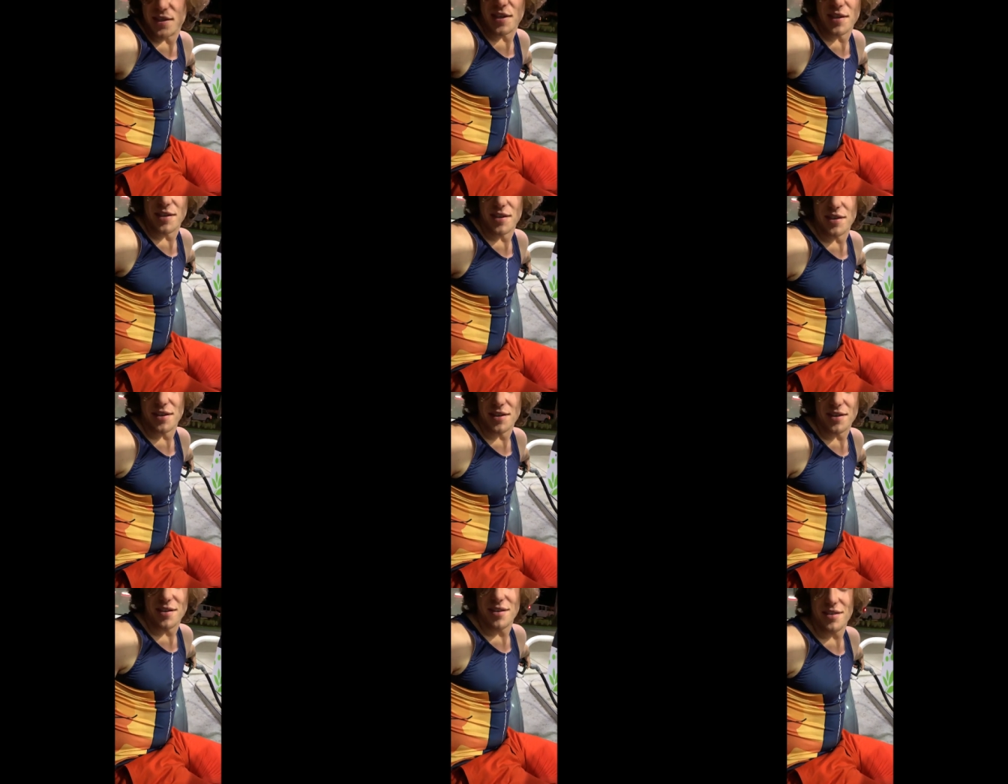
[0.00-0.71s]
sea,
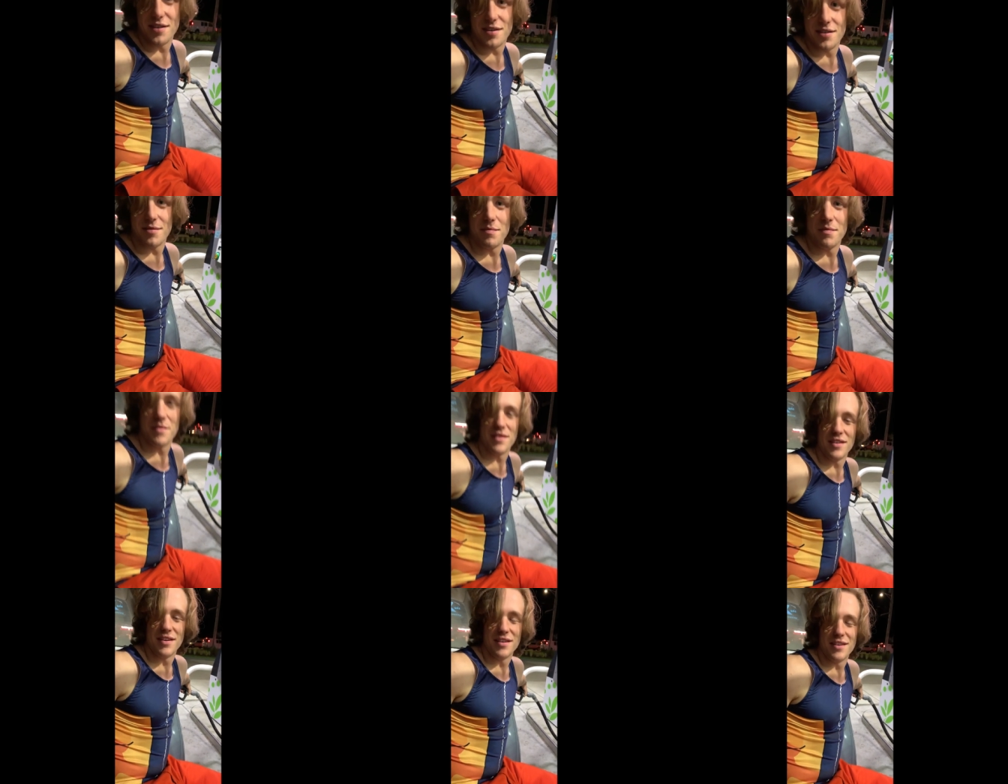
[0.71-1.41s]
yeah.
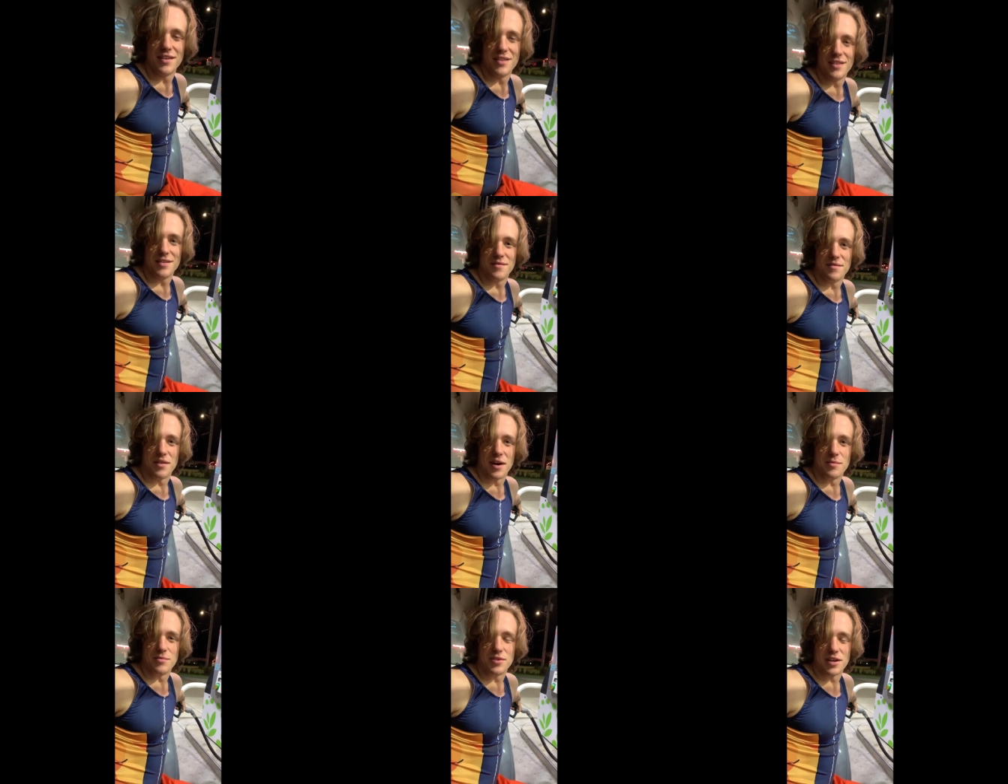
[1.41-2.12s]
Uh.
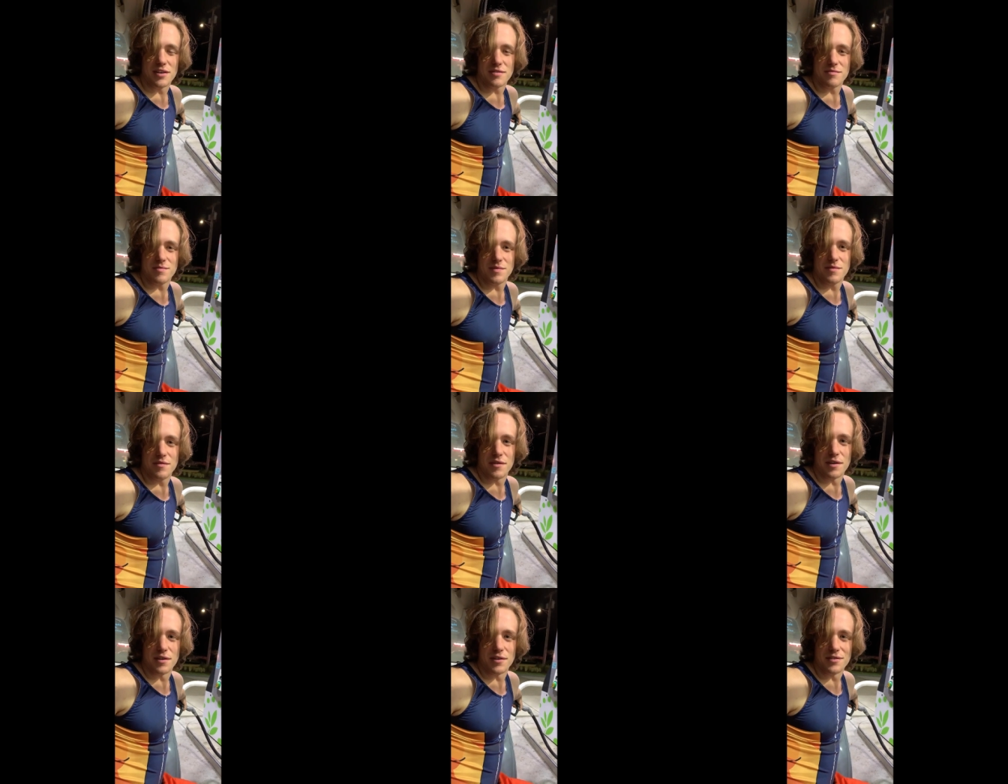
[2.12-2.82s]
Vibe check
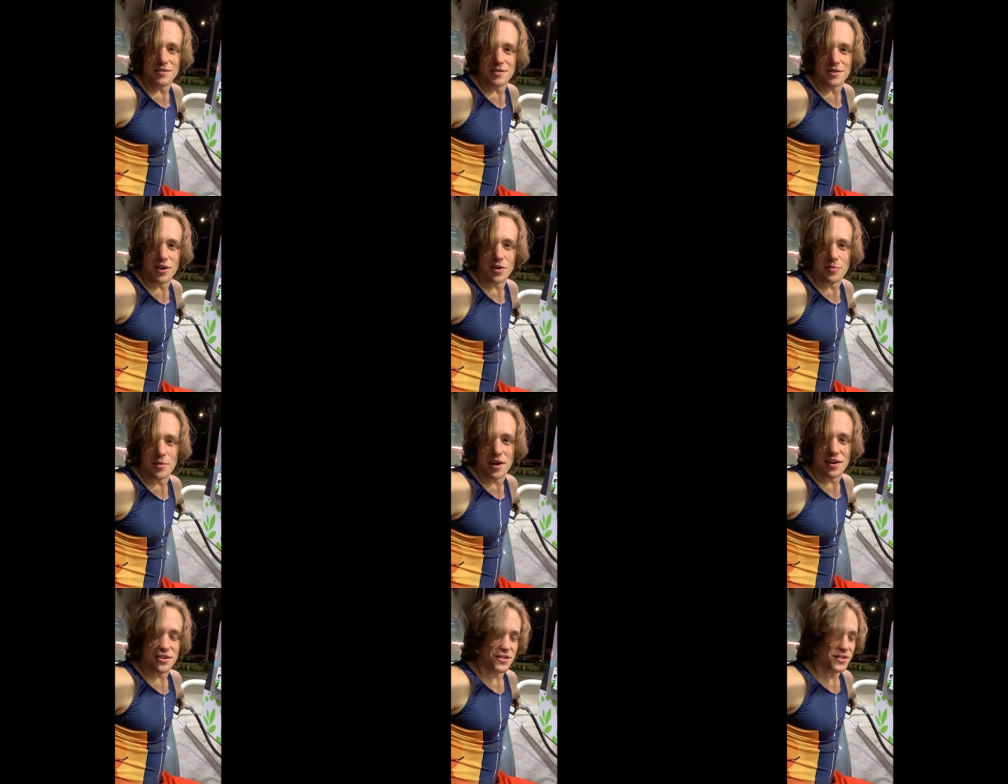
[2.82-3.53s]
failed
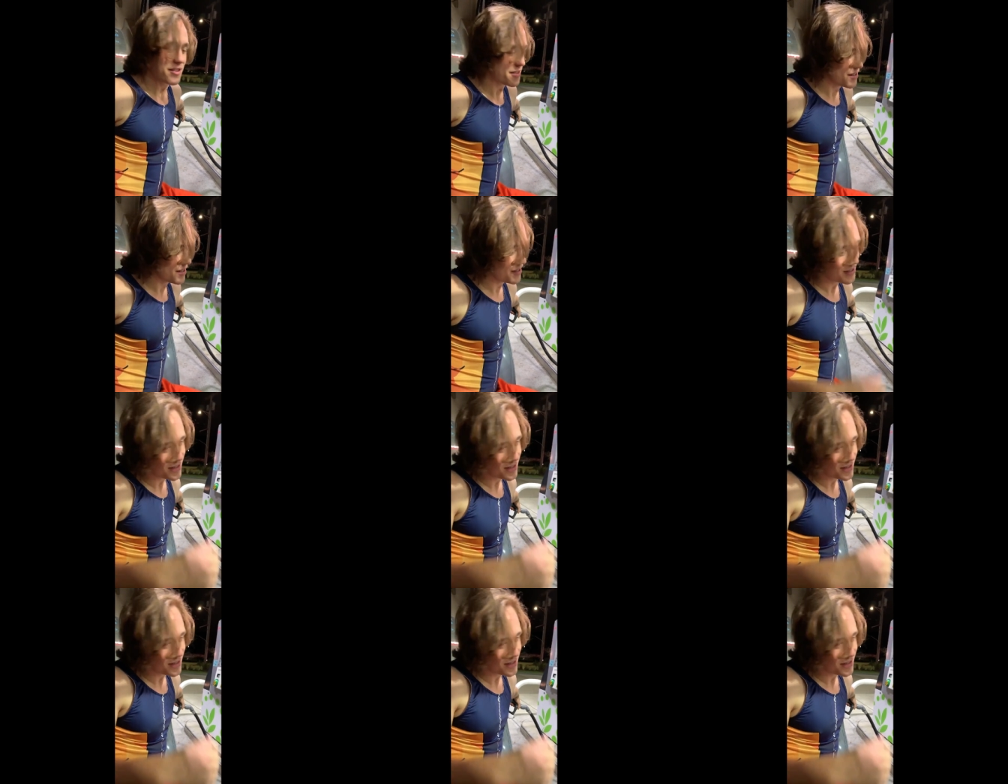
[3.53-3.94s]
automatically.